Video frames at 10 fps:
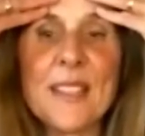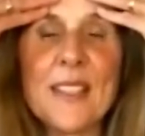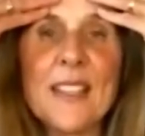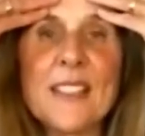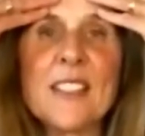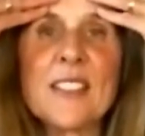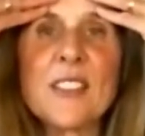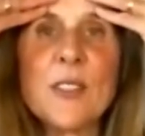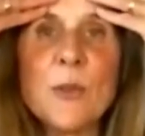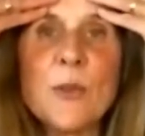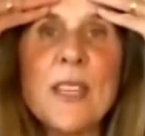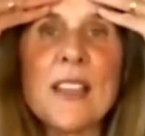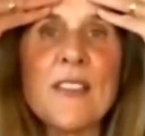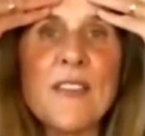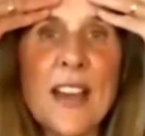It's a
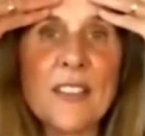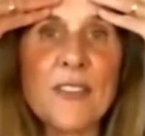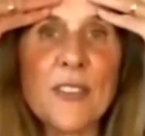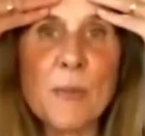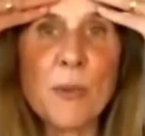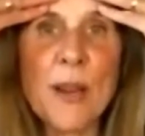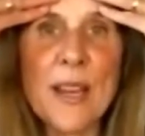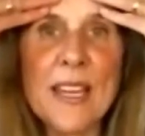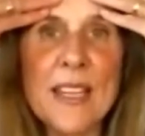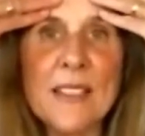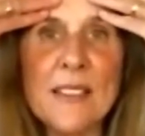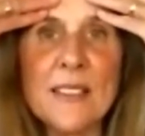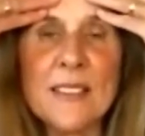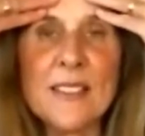soothing effect for the brain,